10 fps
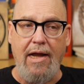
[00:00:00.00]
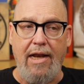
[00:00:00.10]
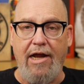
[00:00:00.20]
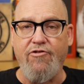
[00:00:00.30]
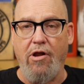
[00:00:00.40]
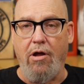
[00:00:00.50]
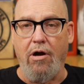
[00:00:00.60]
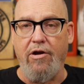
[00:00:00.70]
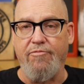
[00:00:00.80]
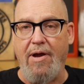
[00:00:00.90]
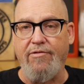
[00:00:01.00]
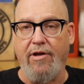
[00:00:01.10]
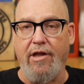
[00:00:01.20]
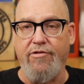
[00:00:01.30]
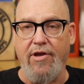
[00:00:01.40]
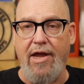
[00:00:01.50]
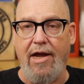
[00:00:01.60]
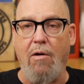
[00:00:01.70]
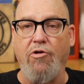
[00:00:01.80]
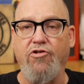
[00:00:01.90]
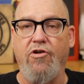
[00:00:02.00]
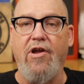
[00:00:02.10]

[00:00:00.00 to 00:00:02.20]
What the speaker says: An HLR is basically saying, I want you to